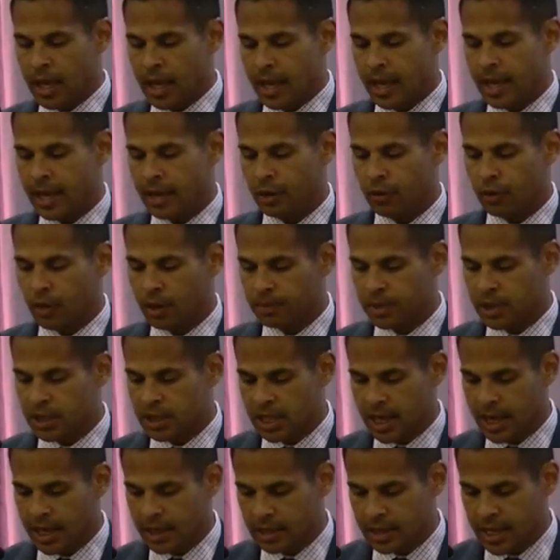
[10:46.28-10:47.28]
Ingram
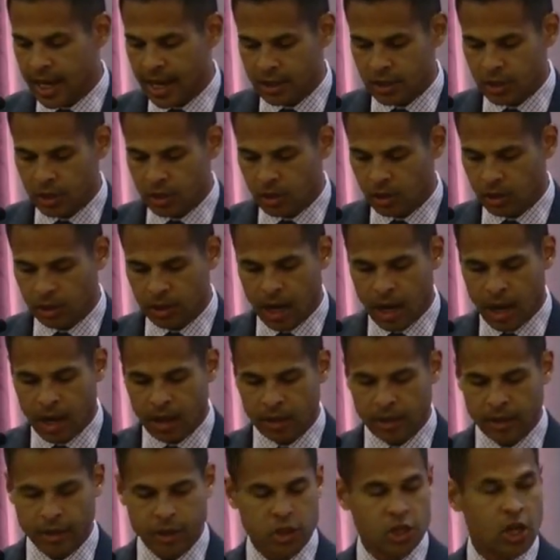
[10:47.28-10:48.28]
State Technical
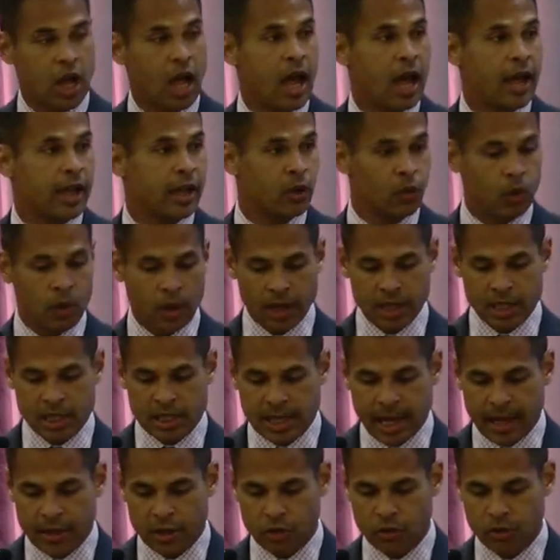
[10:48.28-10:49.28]
College, Iowa
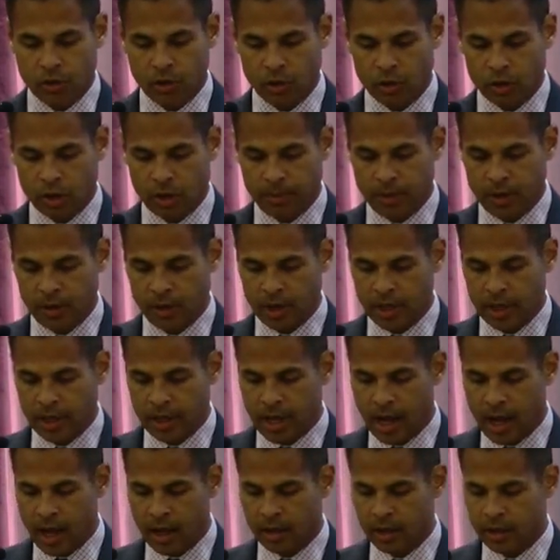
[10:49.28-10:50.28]
Central Community
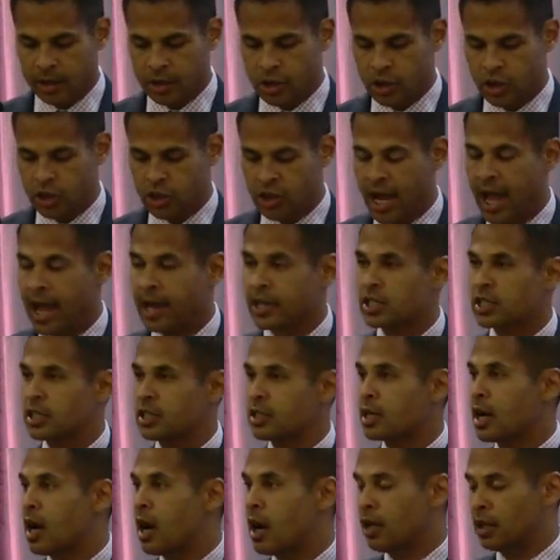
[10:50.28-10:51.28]
College,
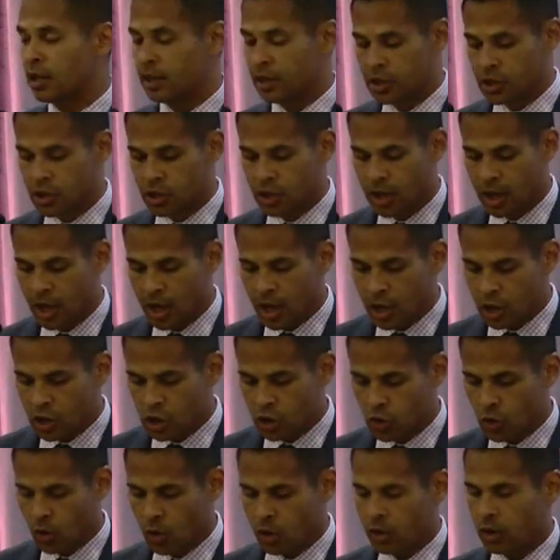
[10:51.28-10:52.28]
Jackson College,
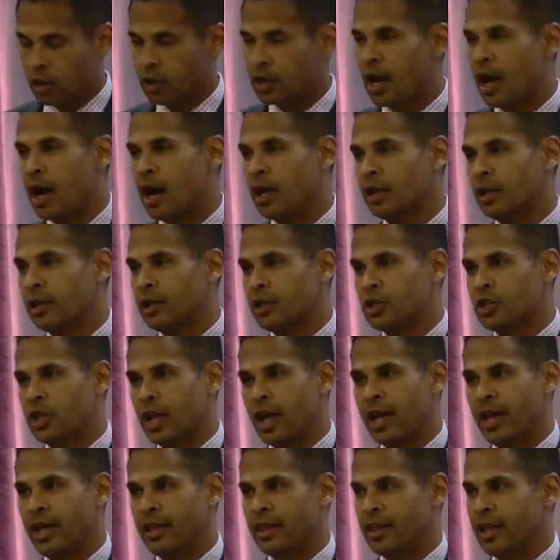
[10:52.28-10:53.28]
Shorter College,
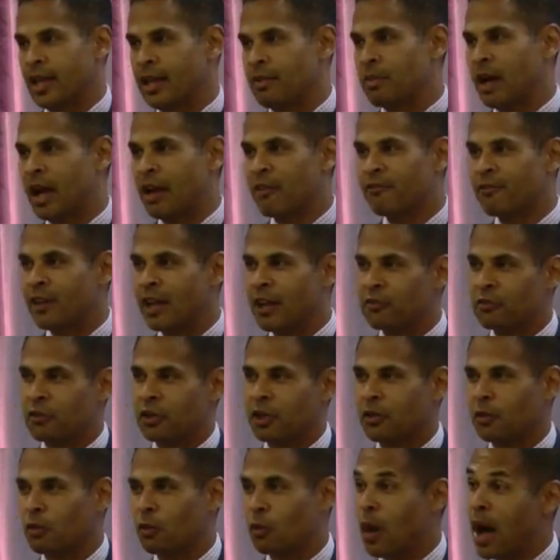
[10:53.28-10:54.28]
and then my
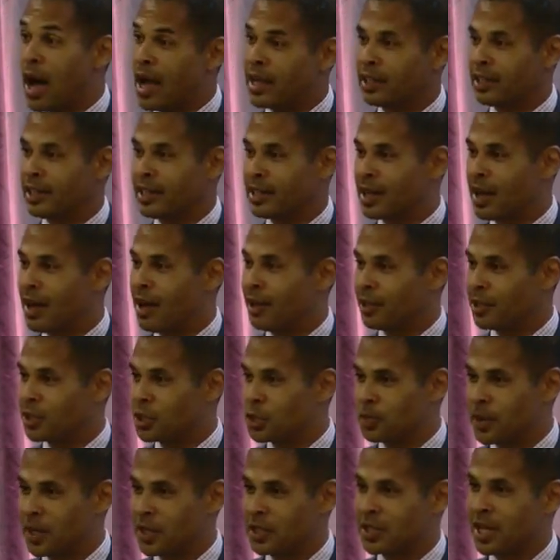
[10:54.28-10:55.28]
favorite, Wiley
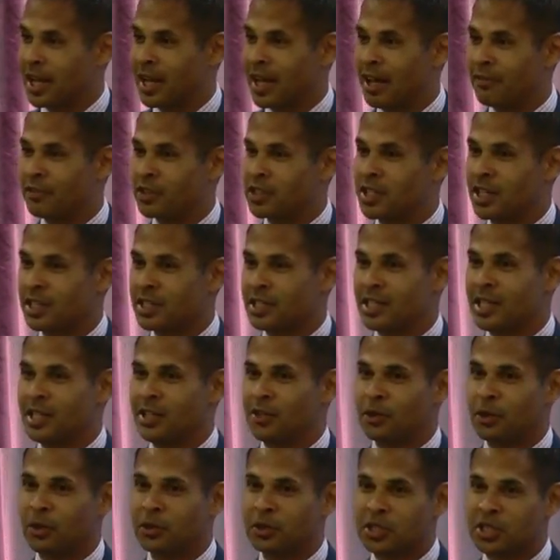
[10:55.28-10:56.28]
College, because I have a
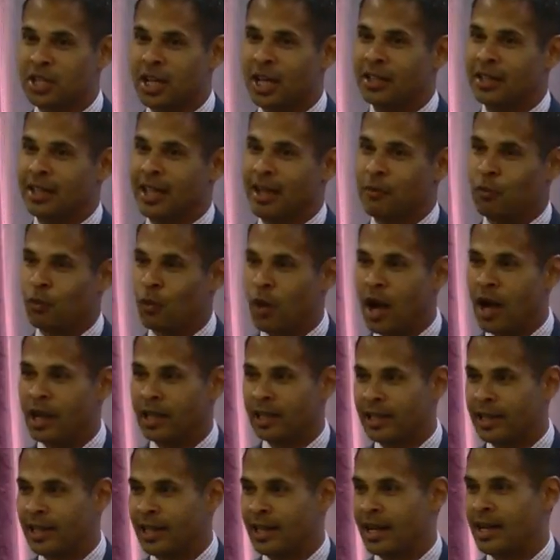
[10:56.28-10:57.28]
16-year-old son named
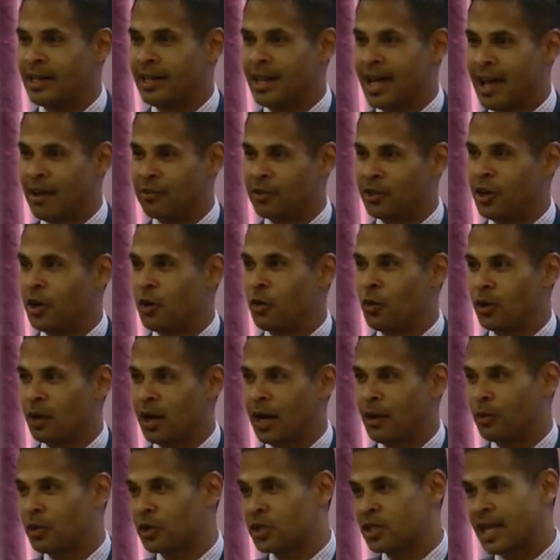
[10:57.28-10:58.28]
Wiley, and I now know where
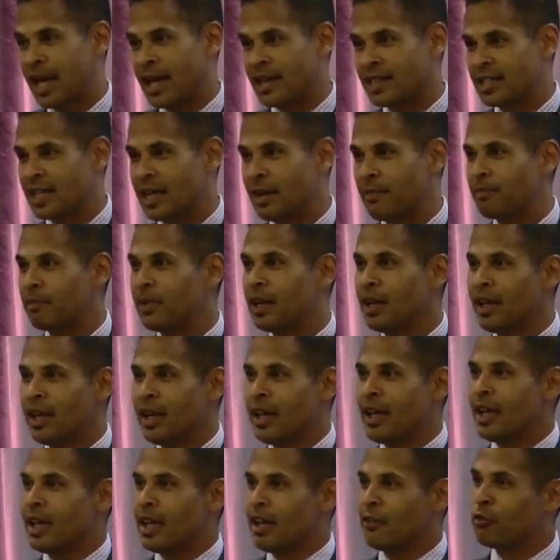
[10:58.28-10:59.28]
I will send him.
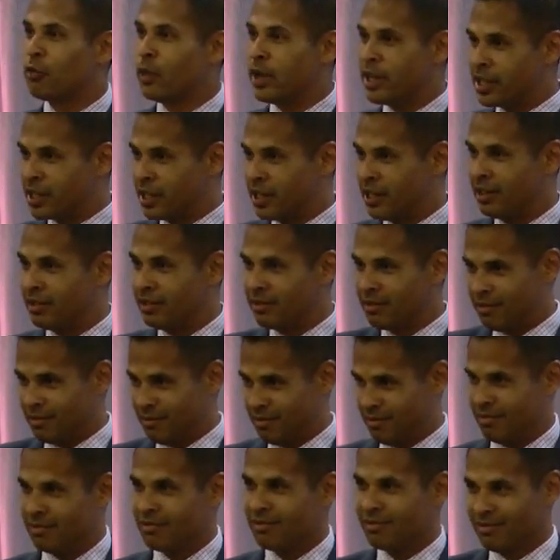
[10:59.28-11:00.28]
If we can,
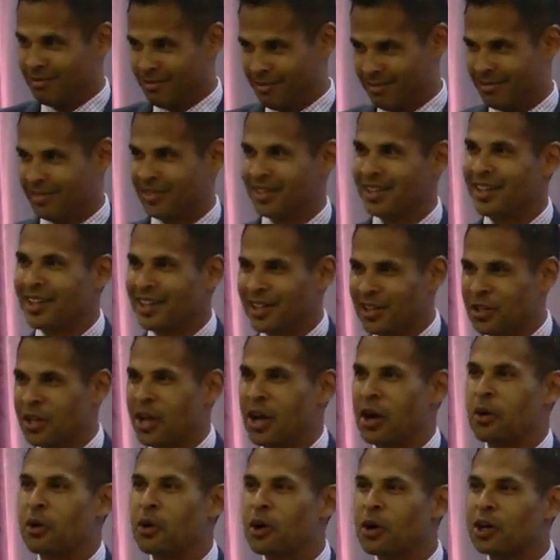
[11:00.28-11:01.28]

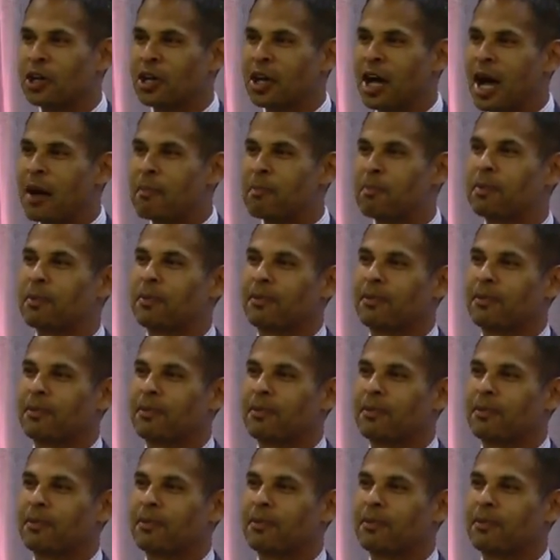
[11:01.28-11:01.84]
hook up.